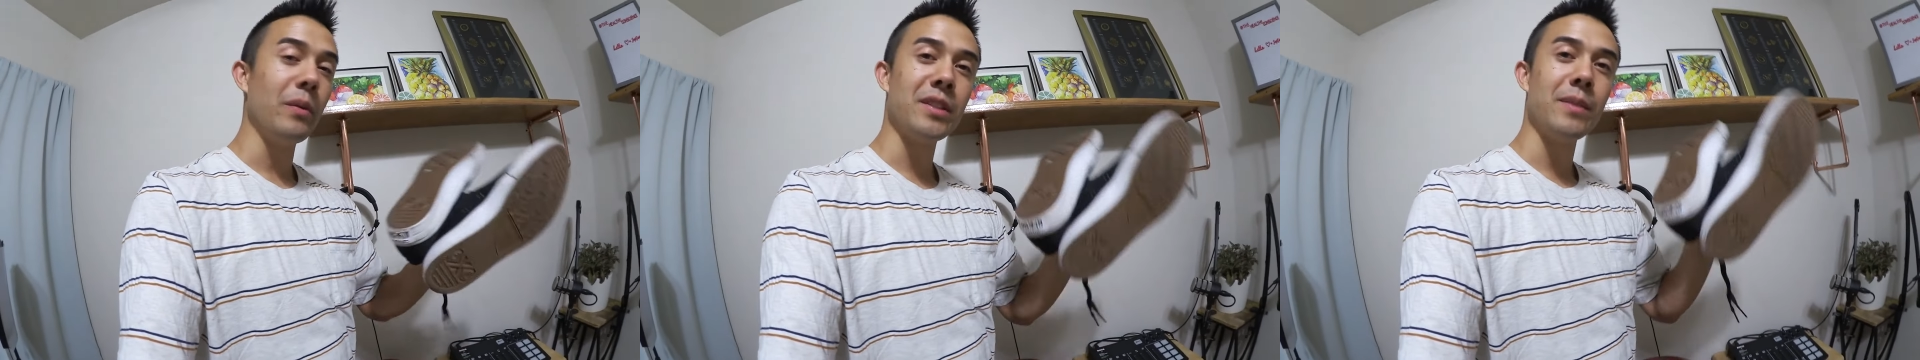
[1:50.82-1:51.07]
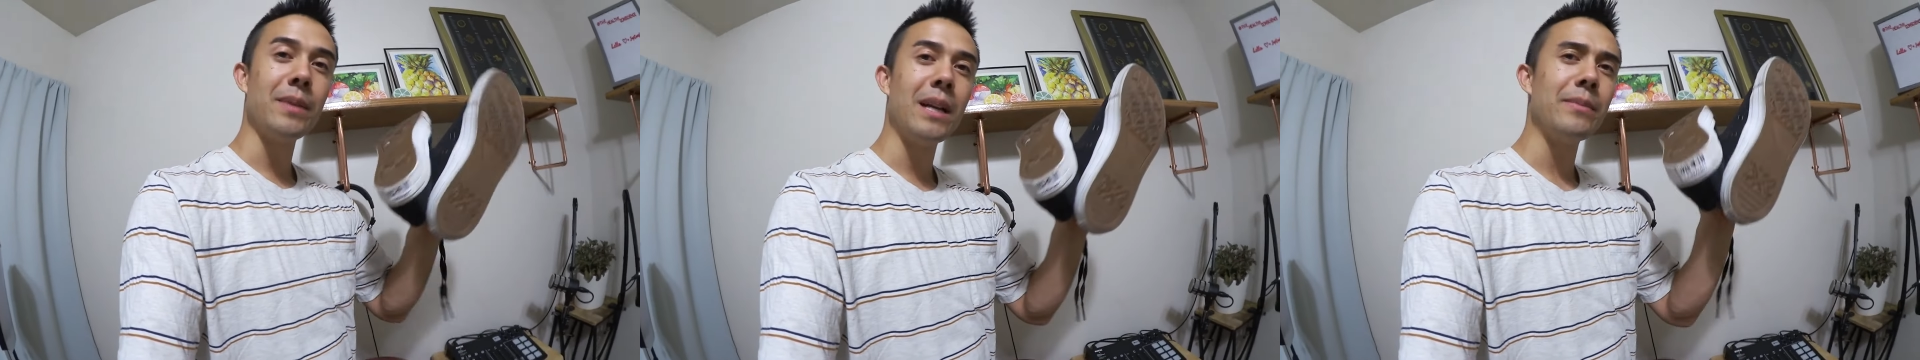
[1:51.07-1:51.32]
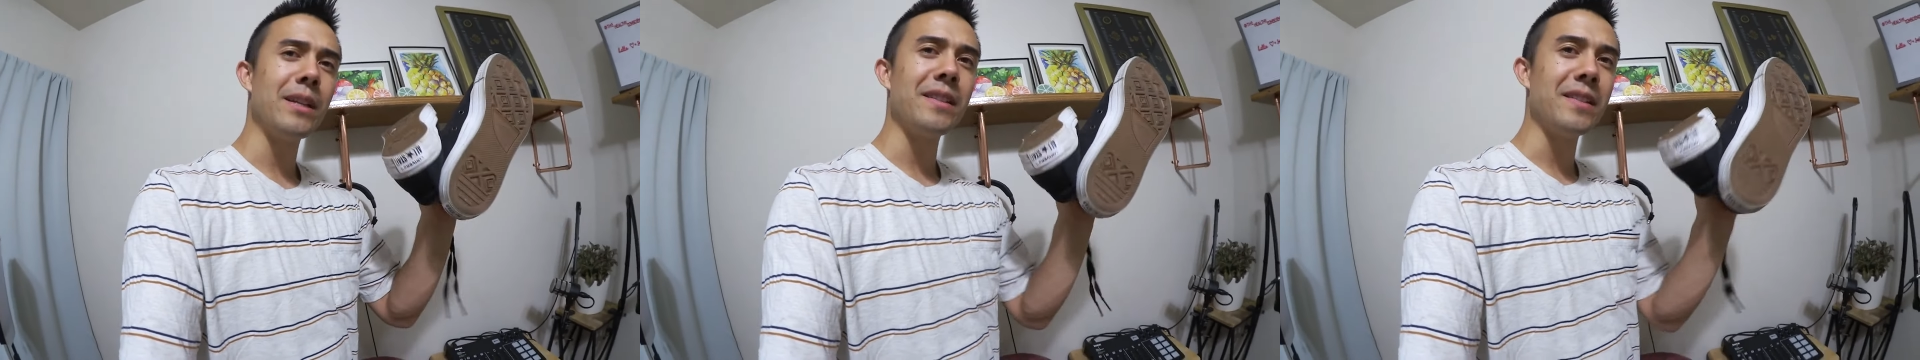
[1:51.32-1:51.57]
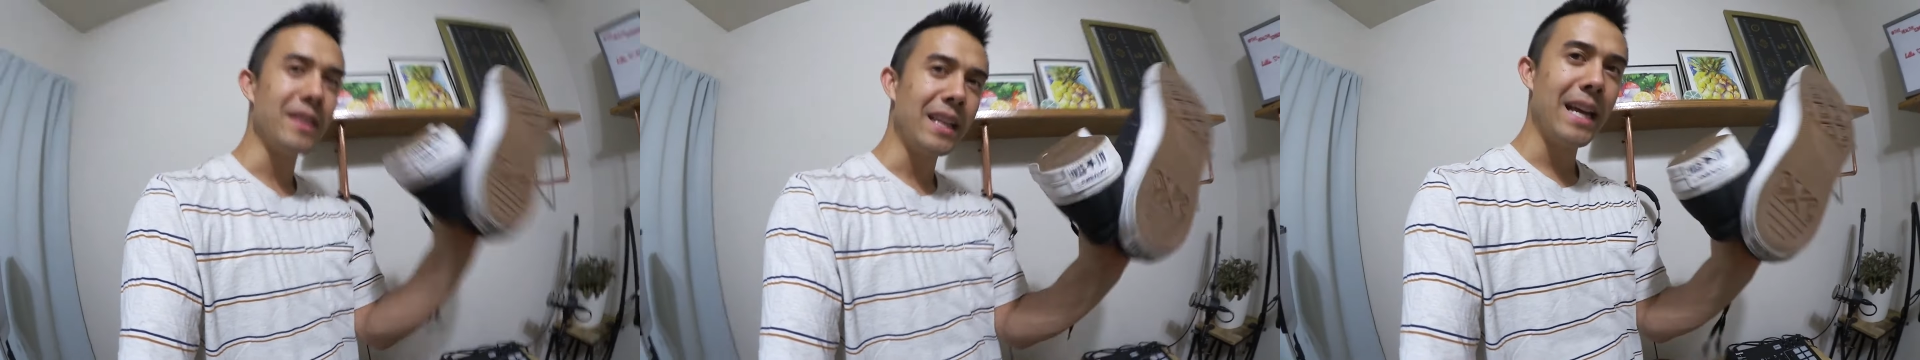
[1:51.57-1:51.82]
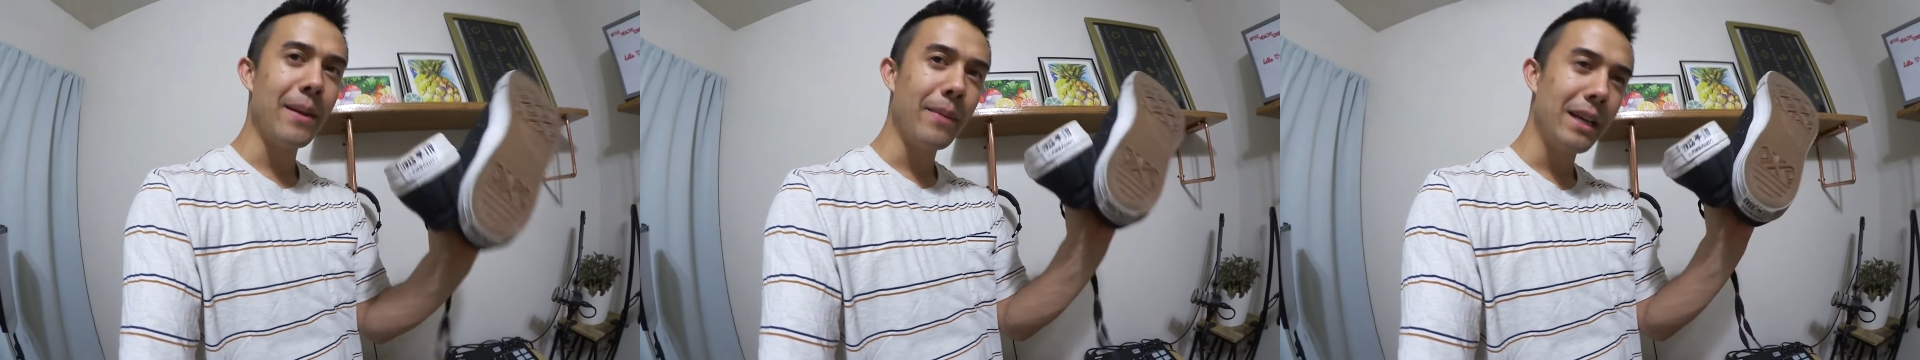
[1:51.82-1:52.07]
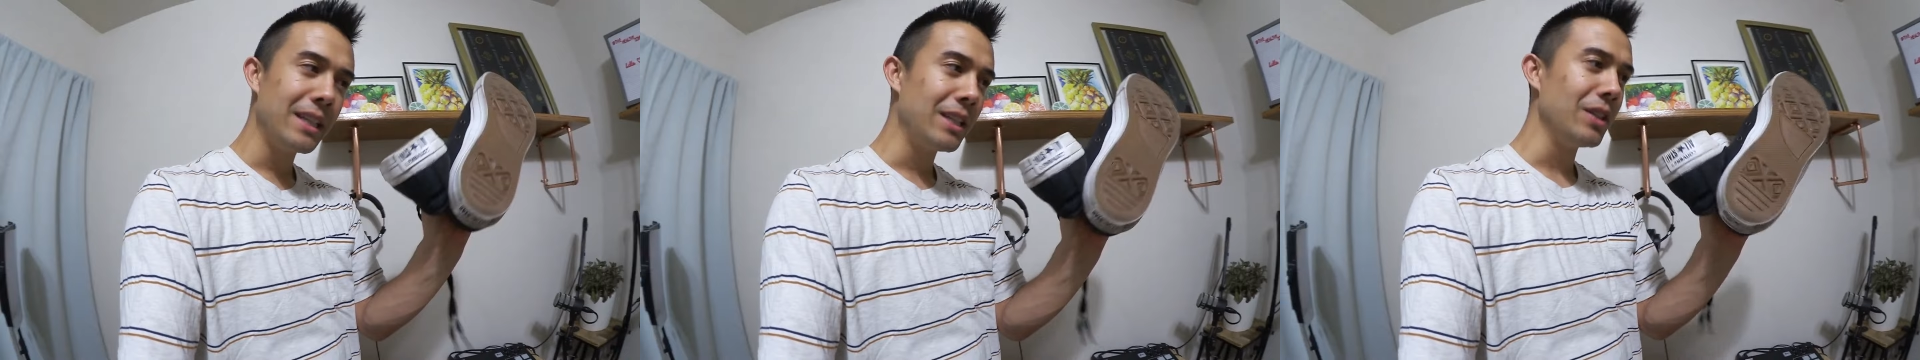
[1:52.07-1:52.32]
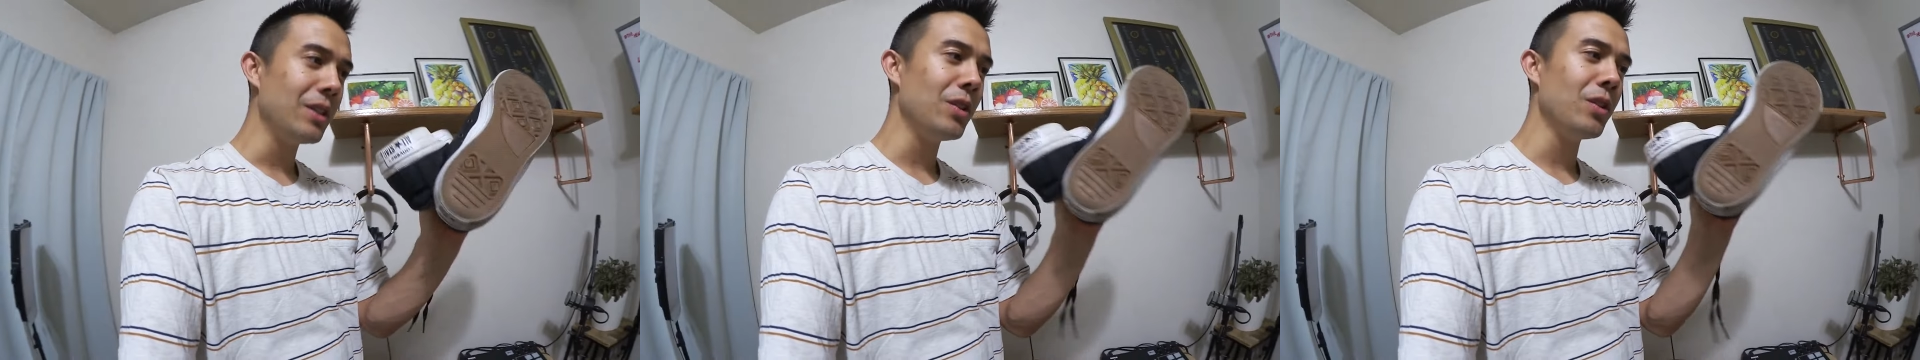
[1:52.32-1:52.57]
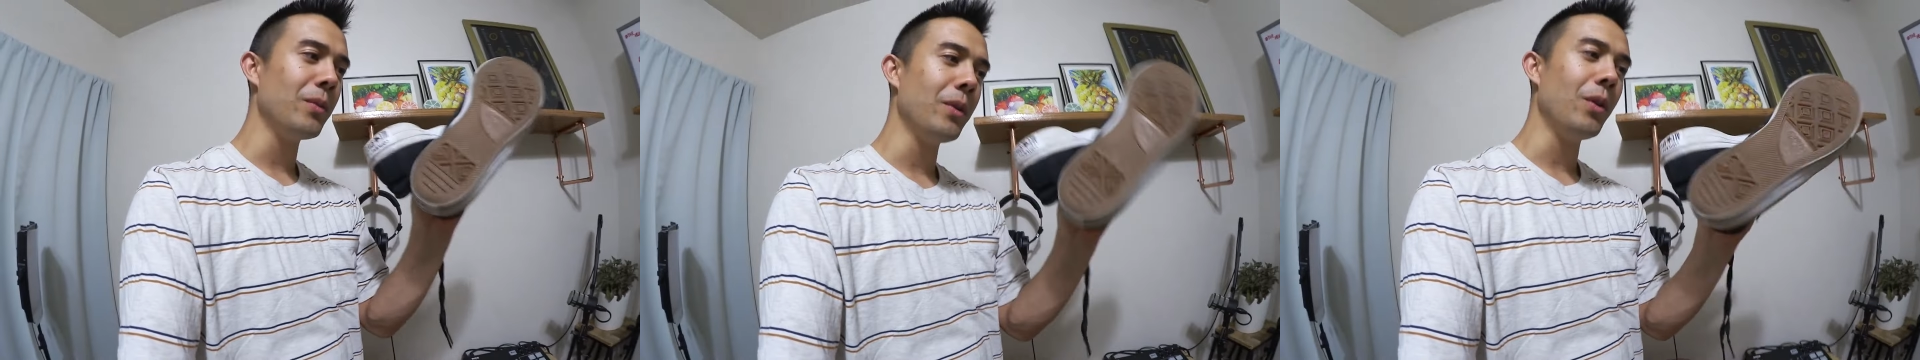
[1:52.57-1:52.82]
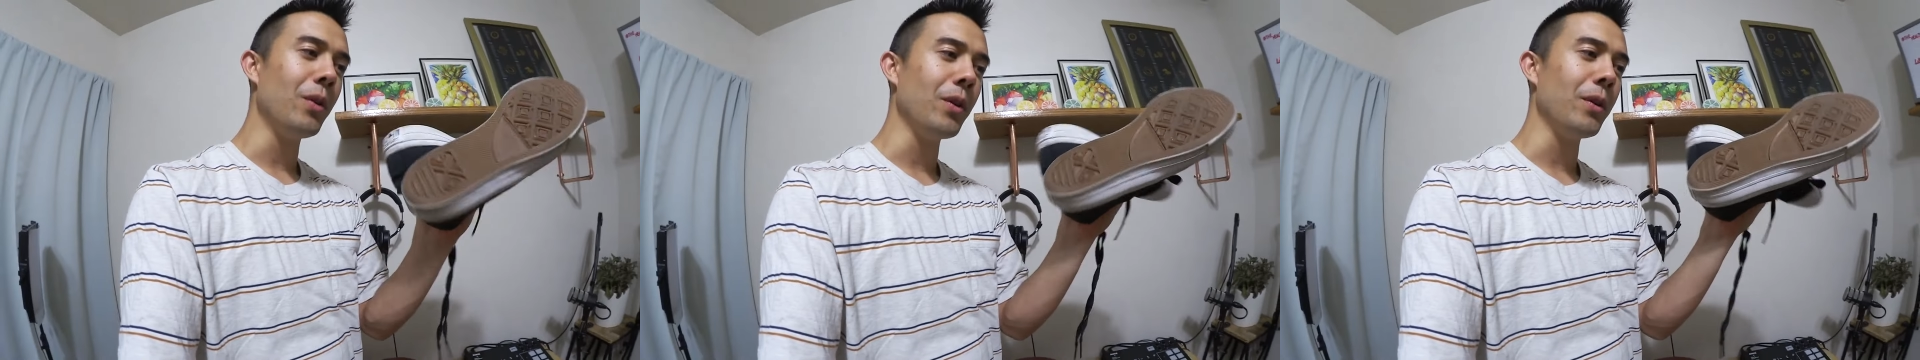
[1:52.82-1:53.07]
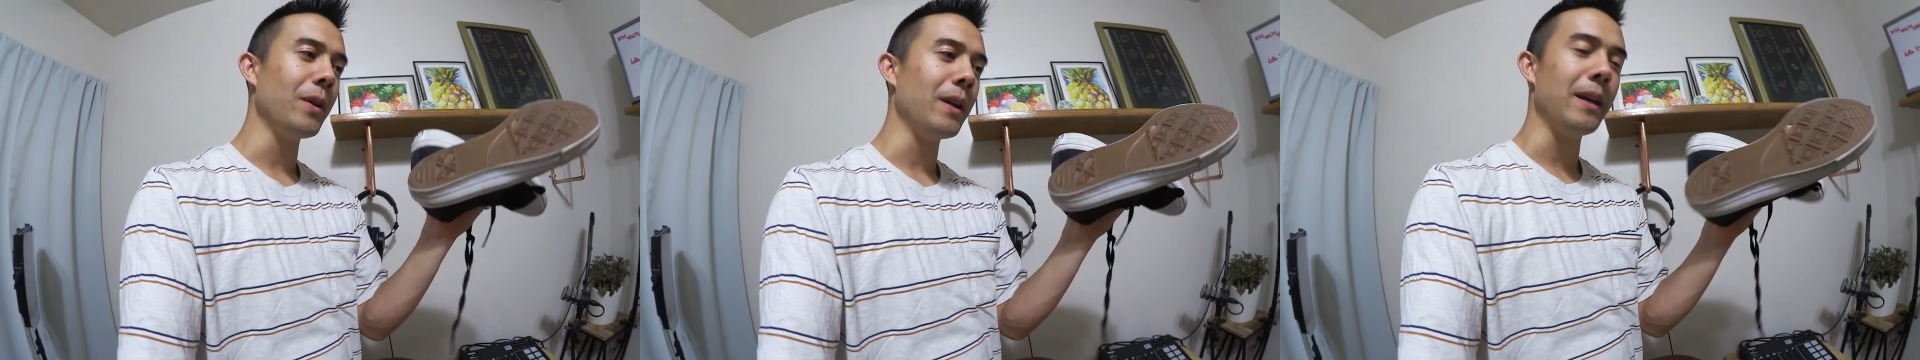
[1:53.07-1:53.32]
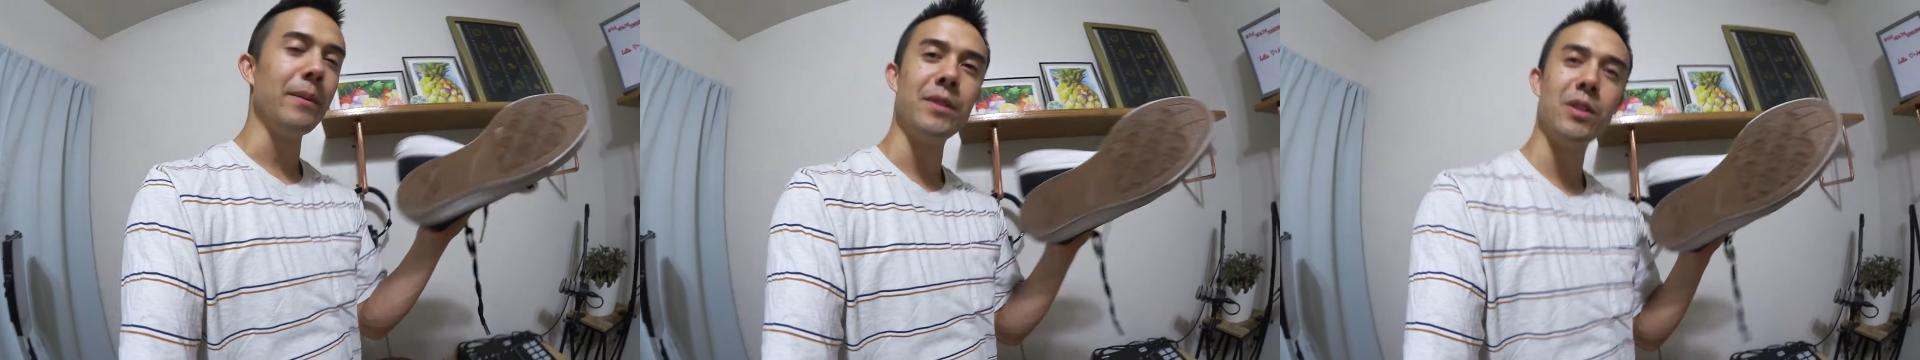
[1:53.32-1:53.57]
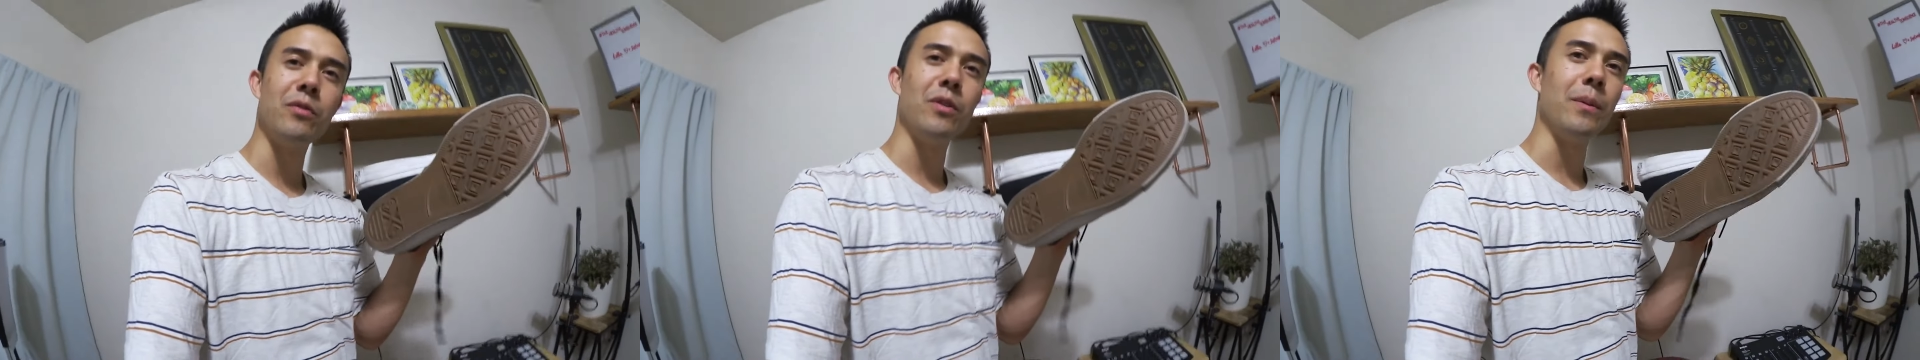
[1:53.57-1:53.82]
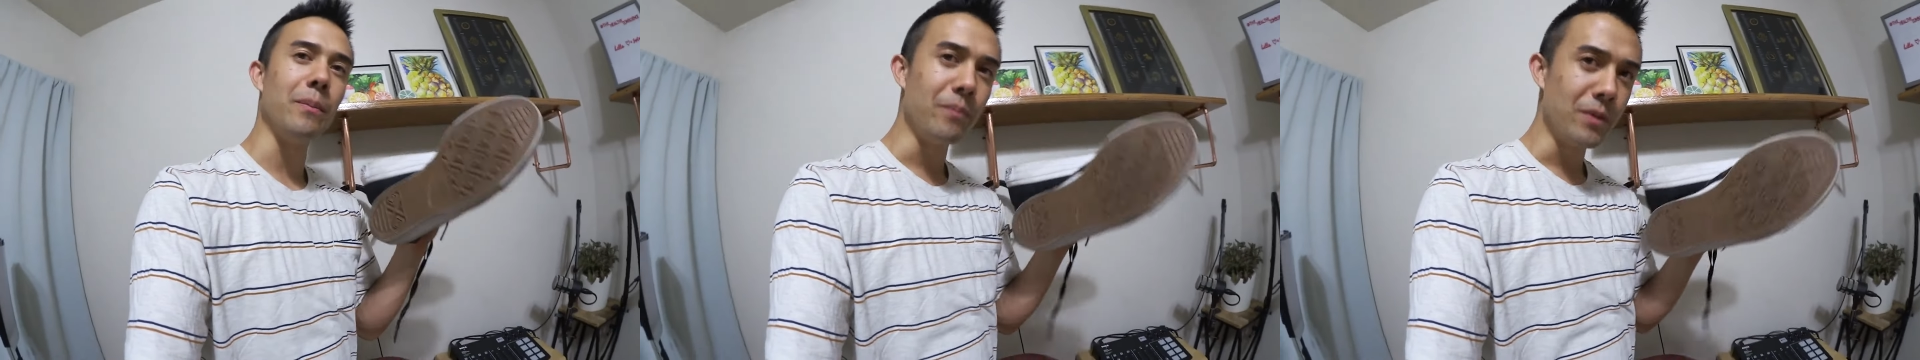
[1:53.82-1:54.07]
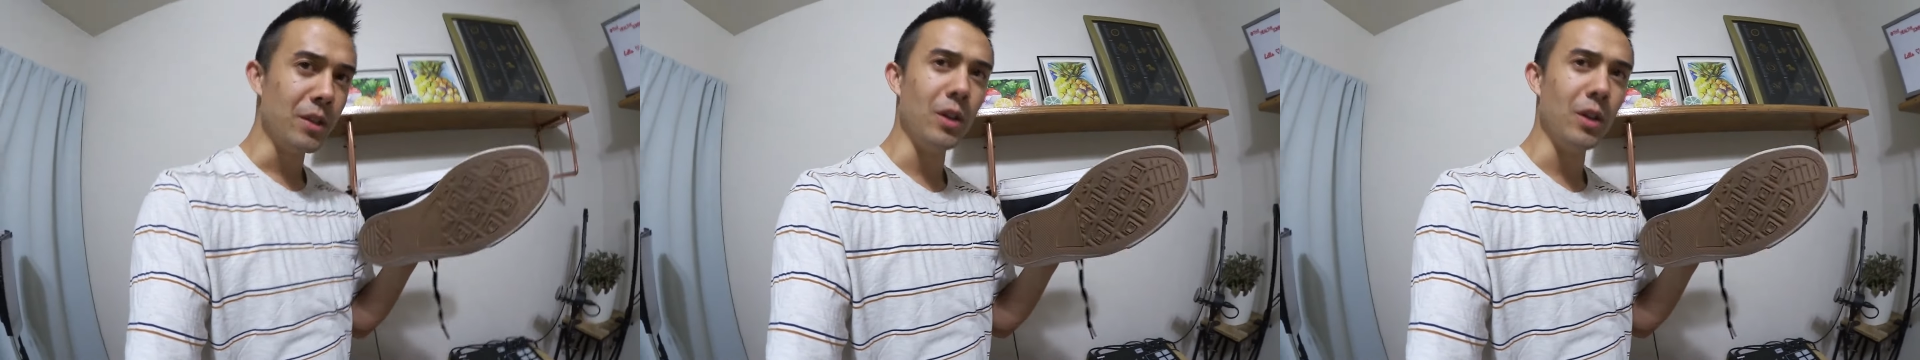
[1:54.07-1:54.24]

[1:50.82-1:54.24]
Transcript: sometimes I'd slam my heel or just from,